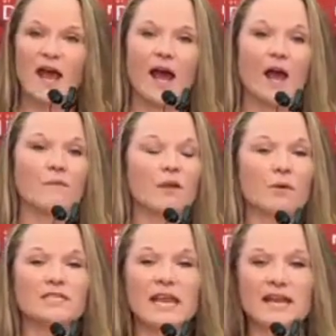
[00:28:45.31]
uh, that
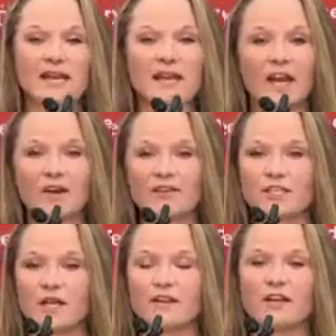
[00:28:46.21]
we're taking care of
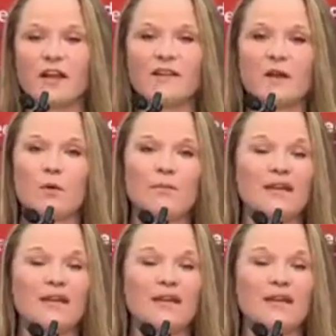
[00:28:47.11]
each other and that we're